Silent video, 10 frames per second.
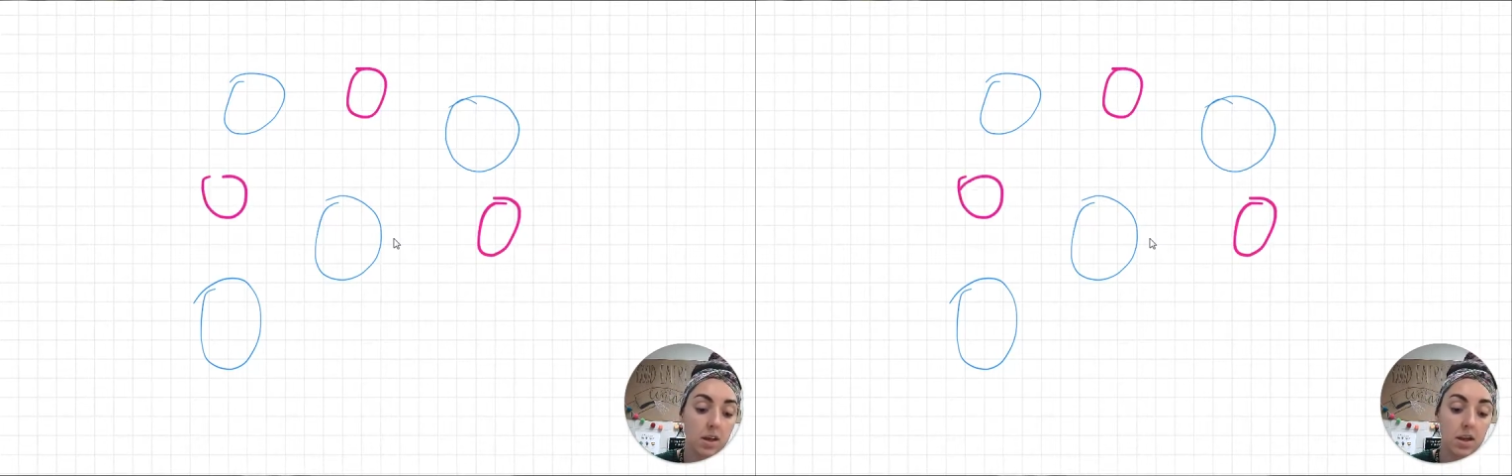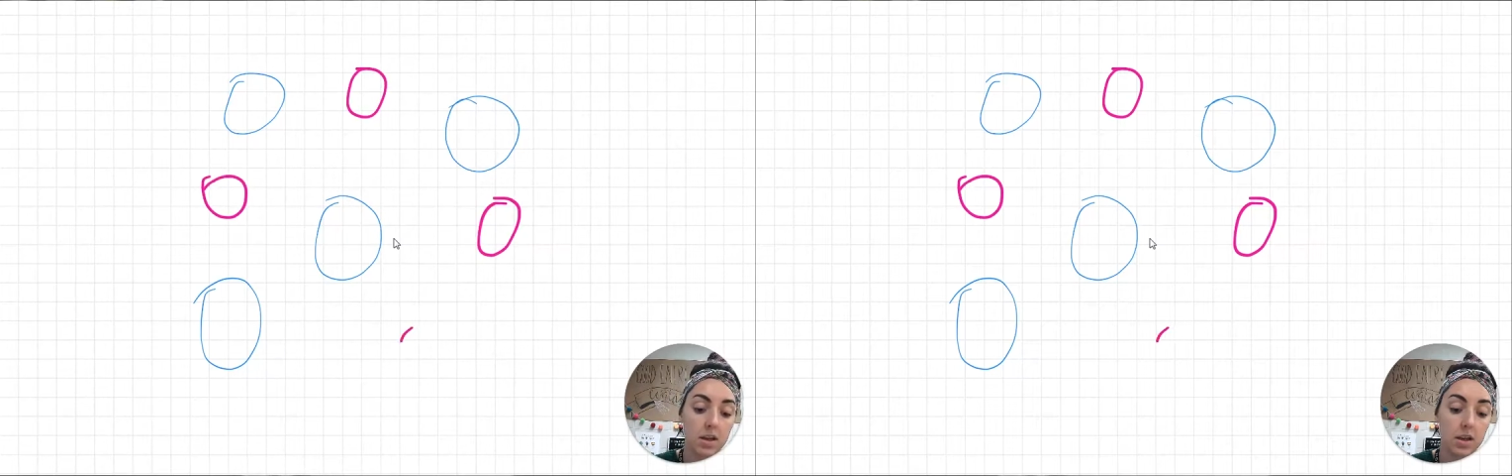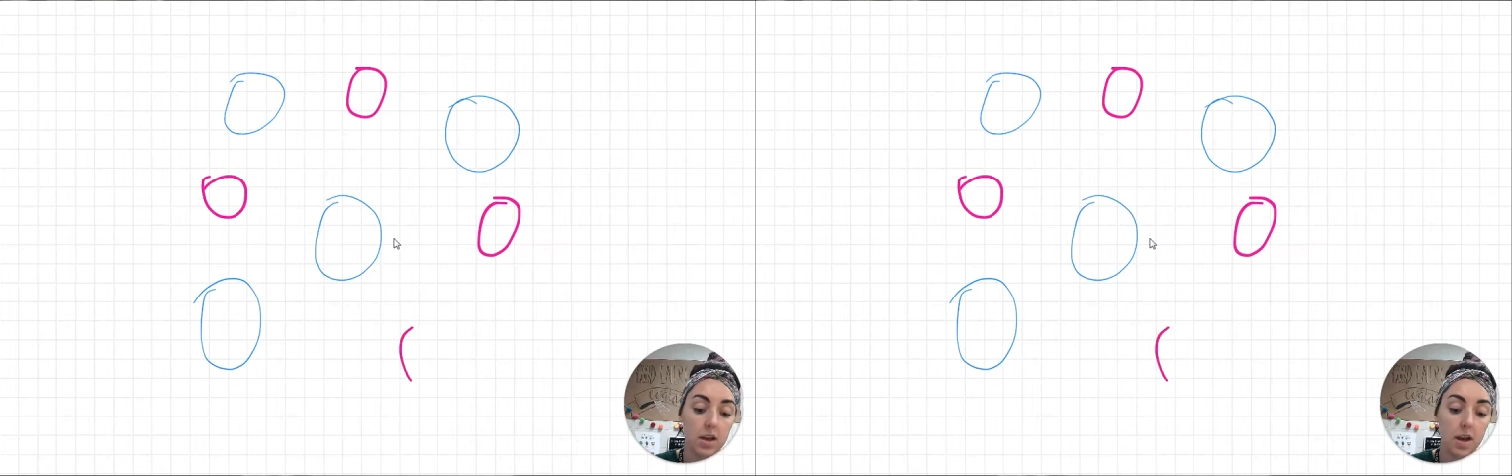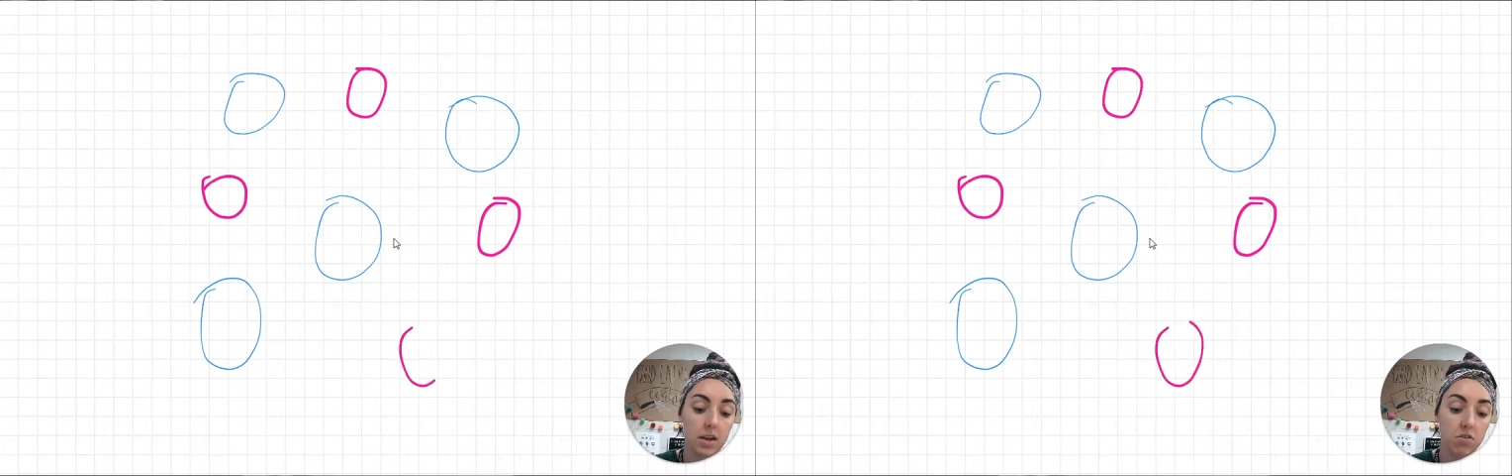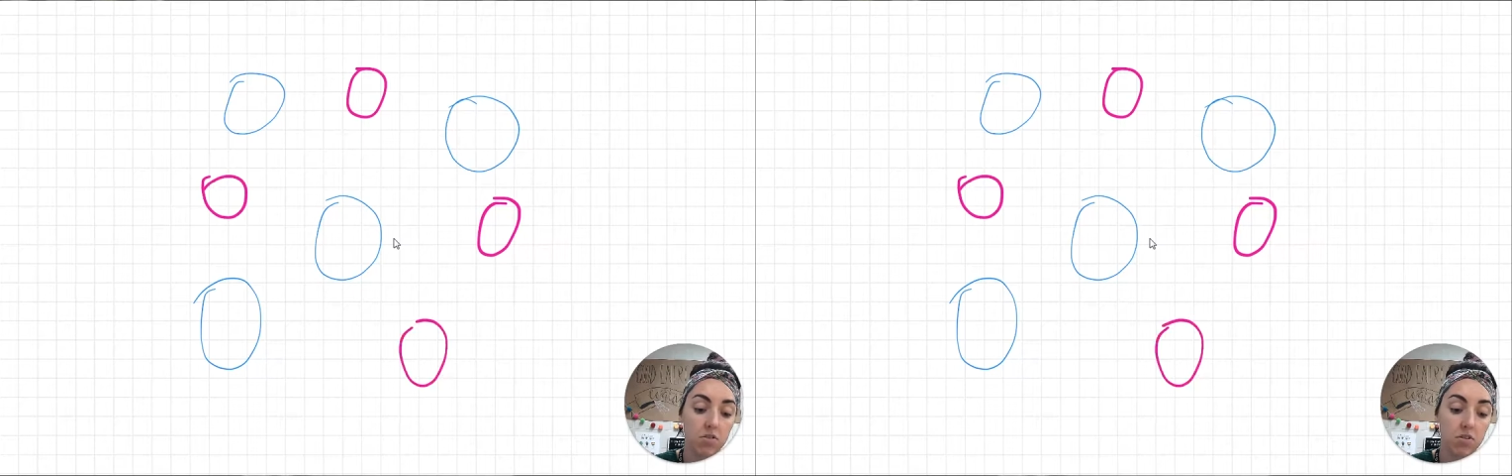
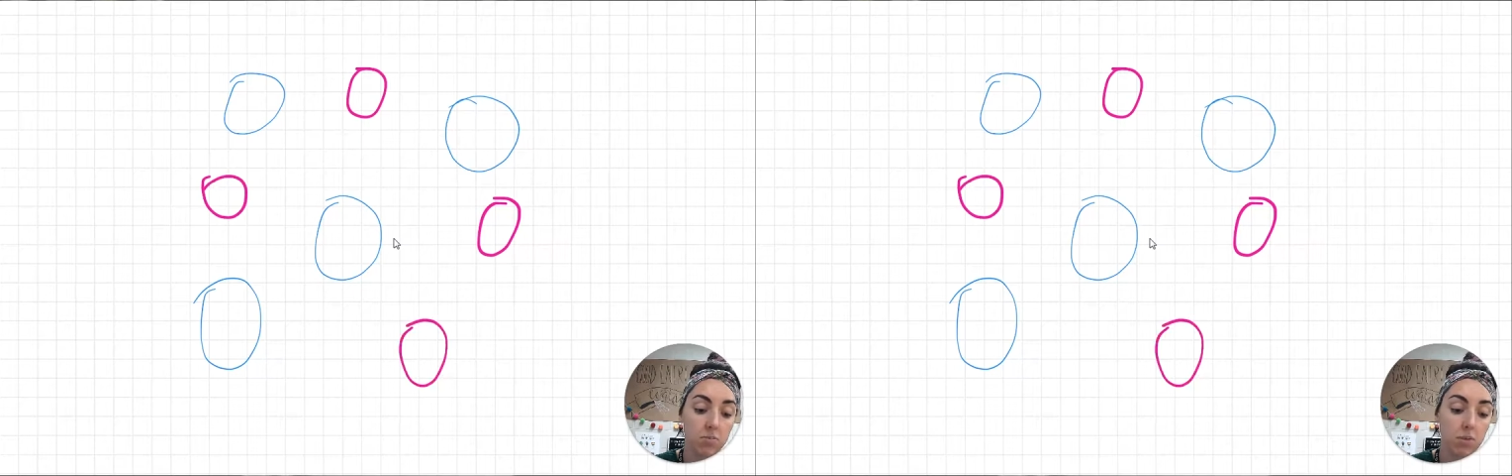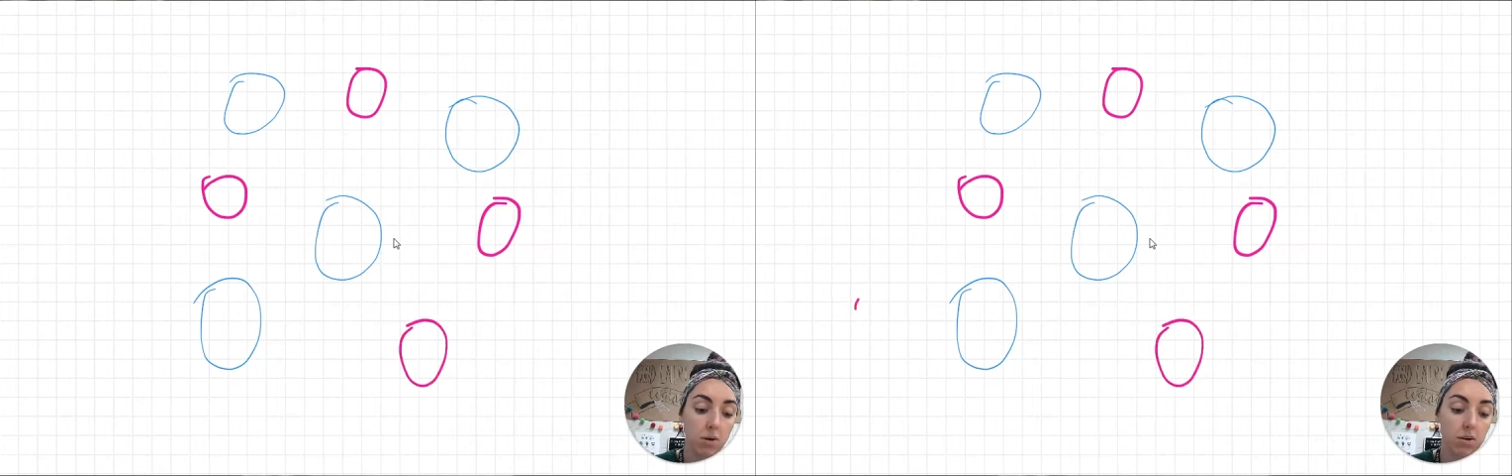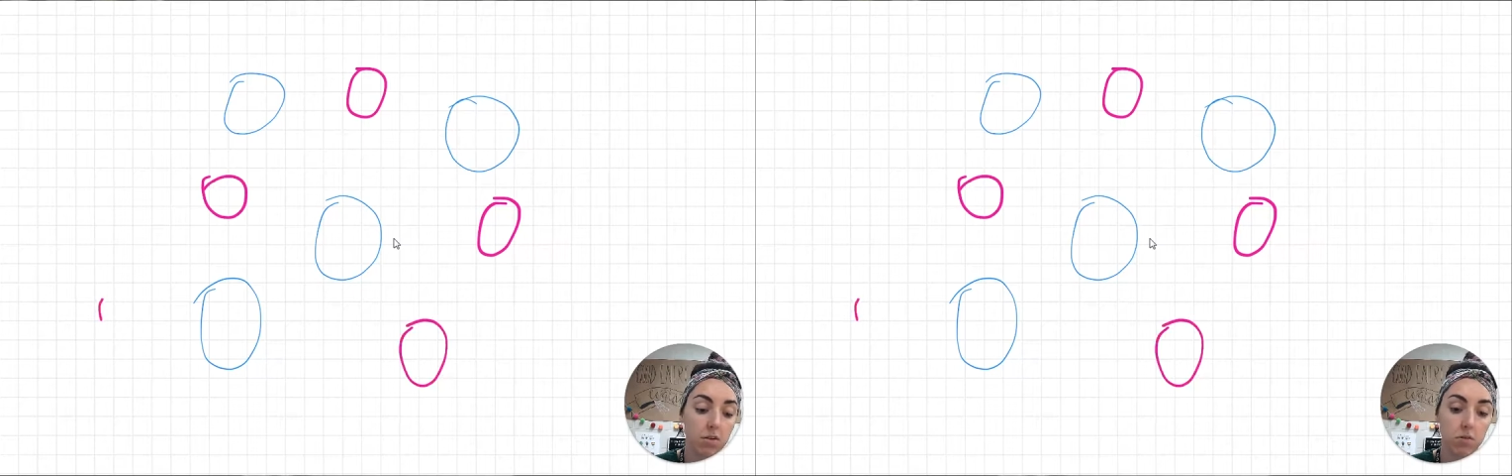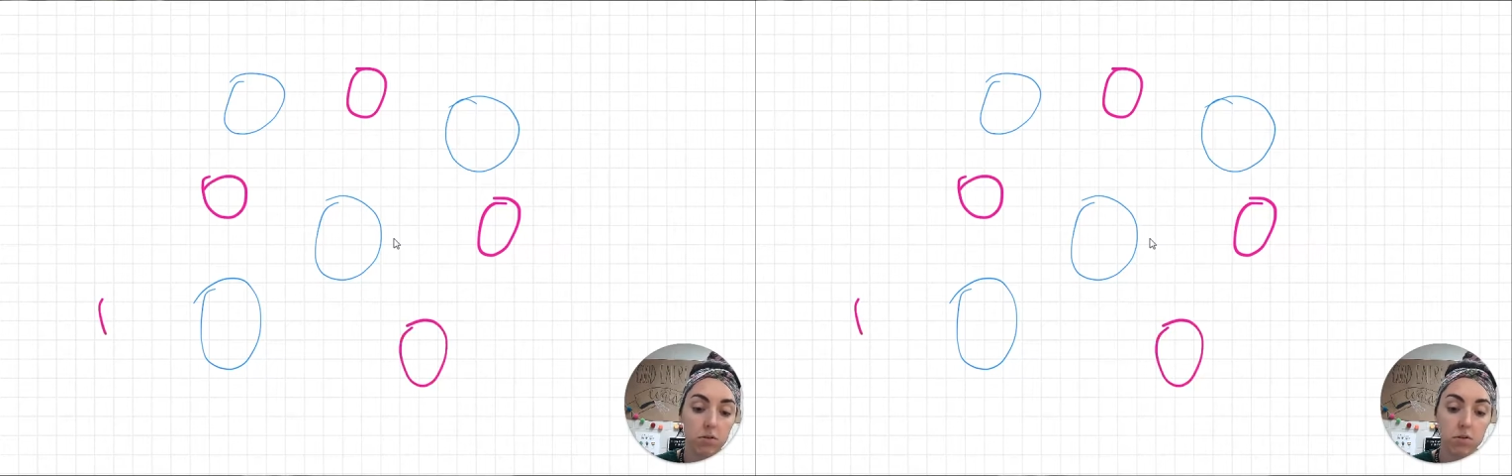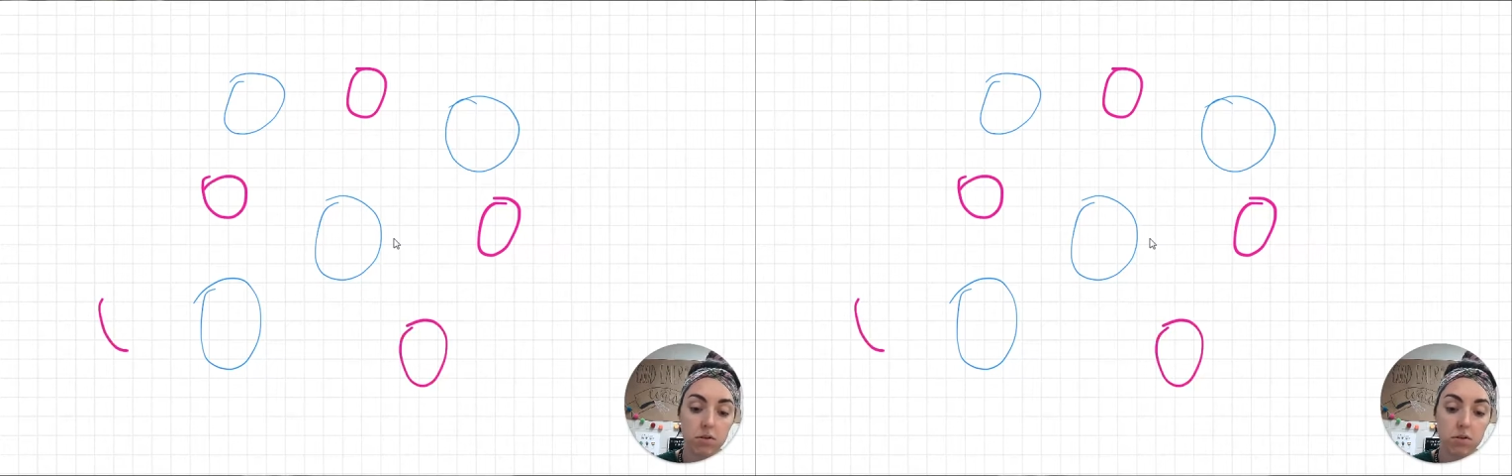nitrogen particles.